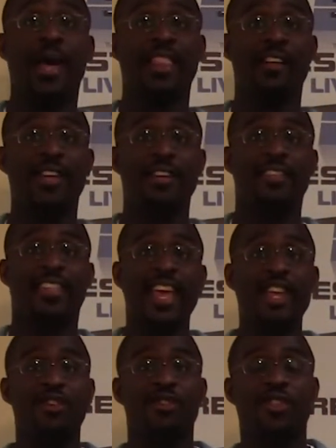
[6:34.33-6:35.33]
I love it.
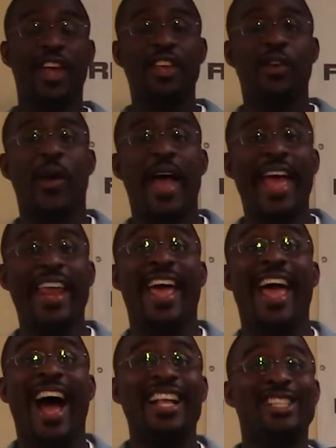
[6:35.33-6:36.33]
Thank you. Thank you.
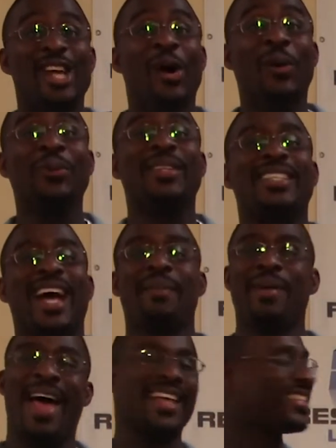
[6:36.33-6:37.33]
And don't
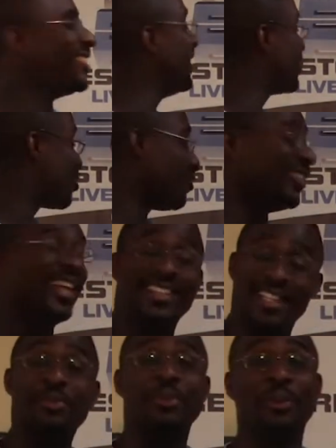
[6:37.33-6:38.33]
stop asking these.
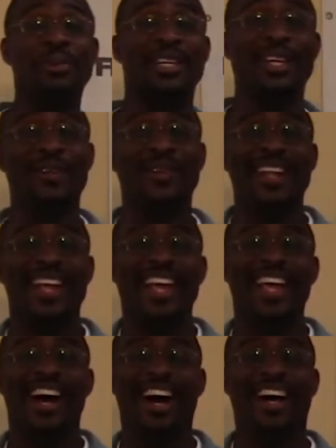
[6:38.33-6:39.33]
This one was a good
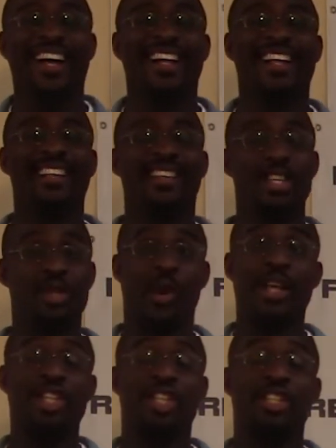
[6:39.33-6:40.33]
one. These
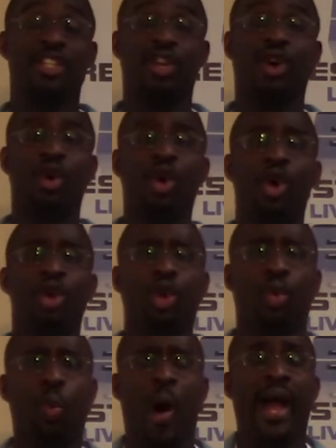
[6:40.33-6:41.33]
questions,
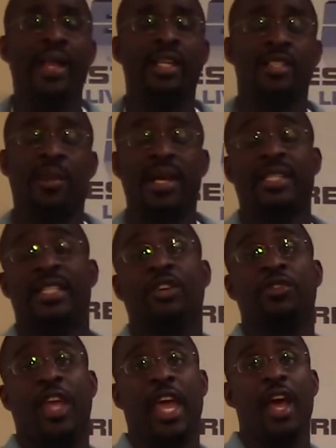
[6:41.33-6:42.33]
why does my
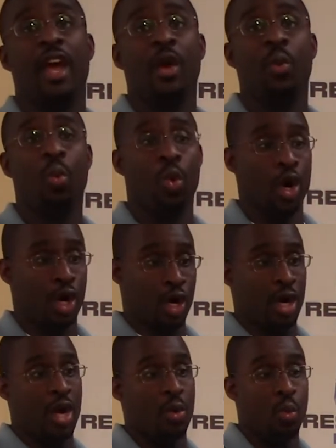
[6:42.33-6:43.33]
self-care
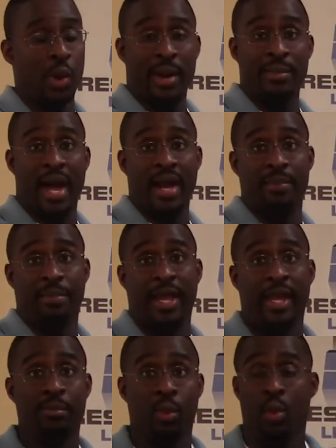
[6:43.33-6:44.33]
work when I'm not in
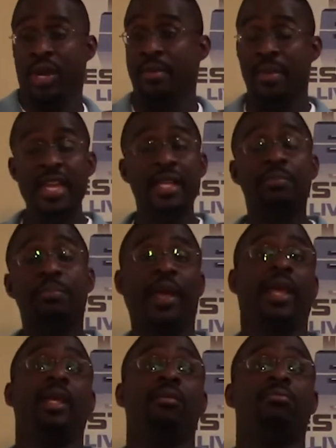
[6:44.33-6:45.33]
pain, but when I'm in
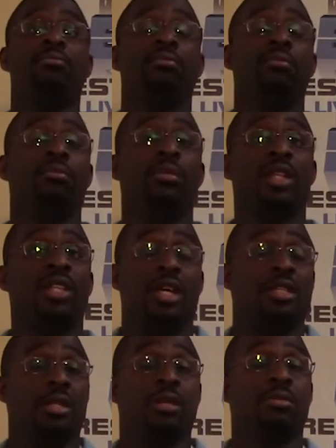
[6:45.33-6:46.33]
pain, it
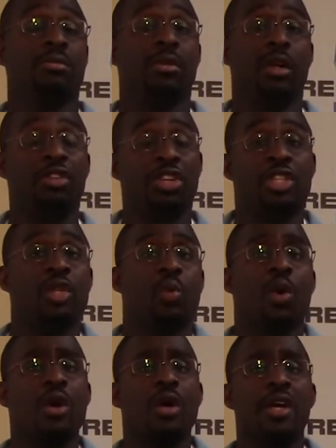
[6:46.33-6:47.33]
doesn't. It doesn't
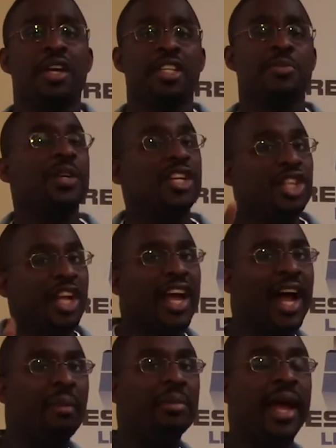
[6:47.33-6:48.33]
work. It's because you didn't
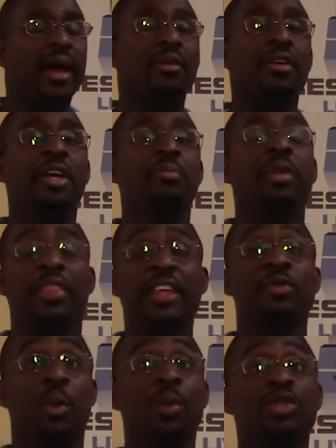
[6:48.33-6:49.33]
calm down. But
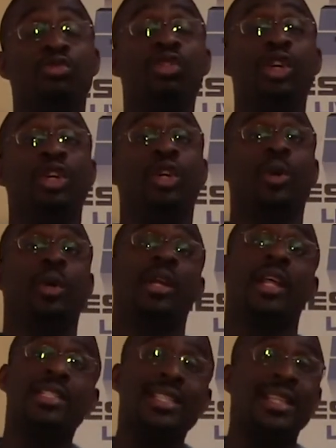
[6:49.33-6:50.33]
this one was a real good one
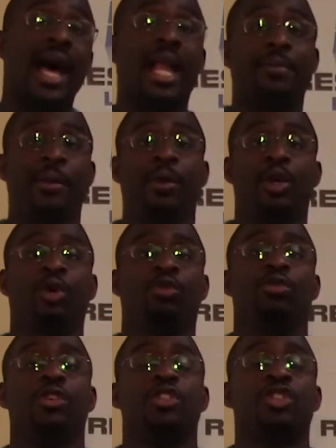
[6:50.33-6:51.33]
because a lot of people go
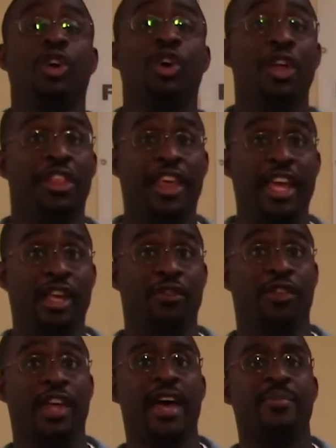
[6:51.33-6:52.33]
through this. So thank you
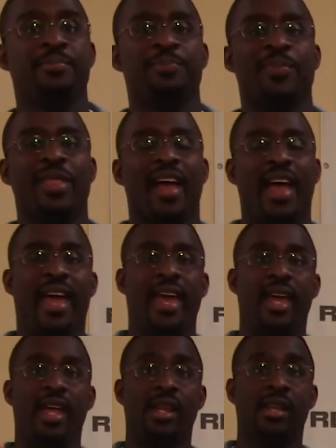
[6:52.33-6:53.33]
for that.
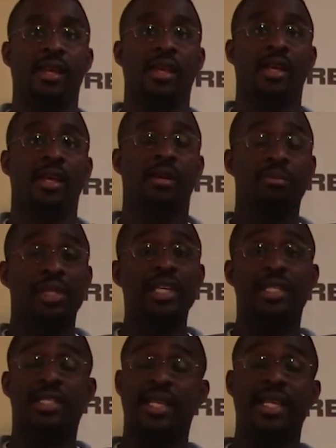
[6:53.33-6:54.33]
And
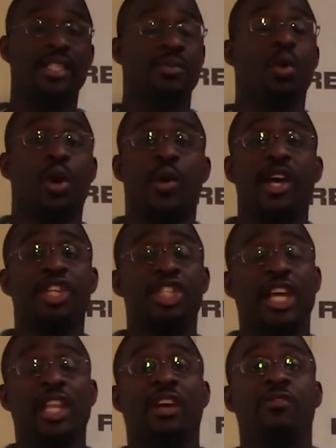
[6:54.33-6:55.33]
please send some more
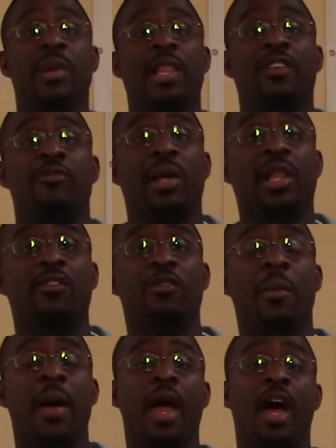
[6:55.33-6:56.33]
questions. I love them. I love them. I love
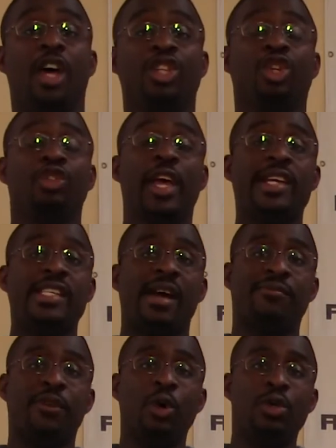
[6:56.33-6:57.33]
them. Until next
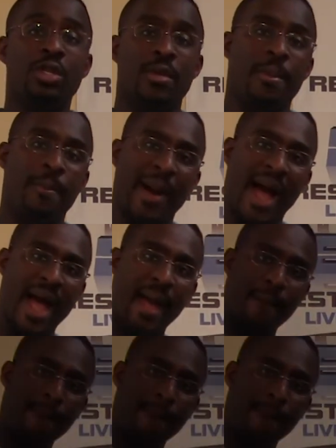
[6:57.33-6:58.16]
time, folks. Bye.